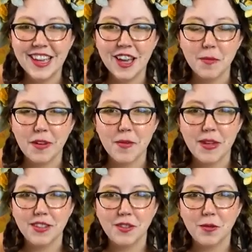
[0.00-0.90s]
Hope
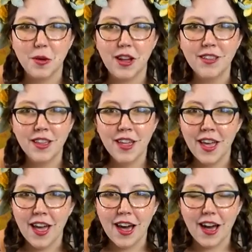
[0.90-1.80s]
everybody's doing well.
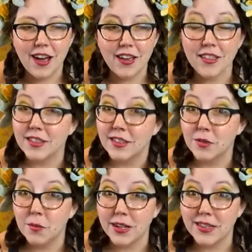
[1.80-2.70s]
This is
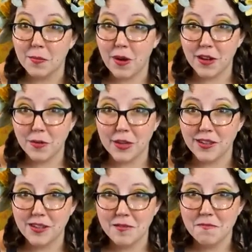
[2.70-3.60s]
Once Upon a
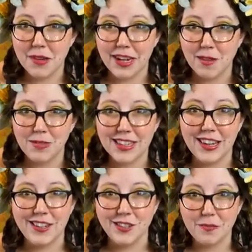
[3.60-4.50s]
Wheel. My name's
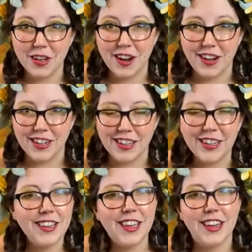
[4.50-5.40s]
Kendra McCartney,
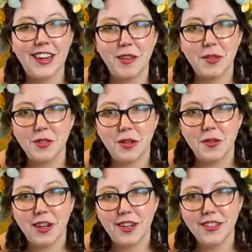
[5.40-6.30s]
and I'm a ceramic
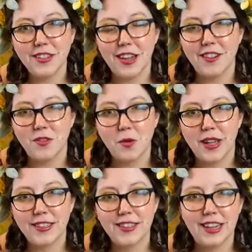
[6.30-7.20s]
artist out in
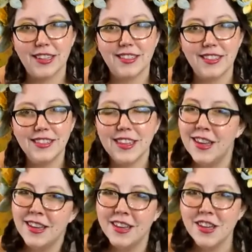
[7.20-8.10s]
West Texas,
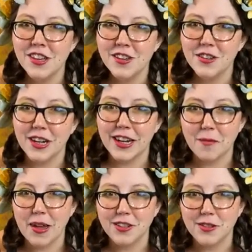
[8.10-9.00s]
creating
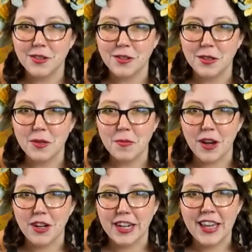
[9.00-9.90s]
magical storybook
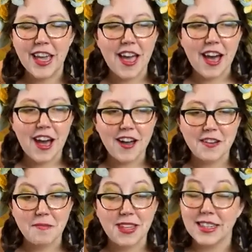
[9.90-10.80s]
pottery.
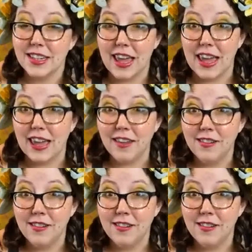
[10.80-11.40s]
Today,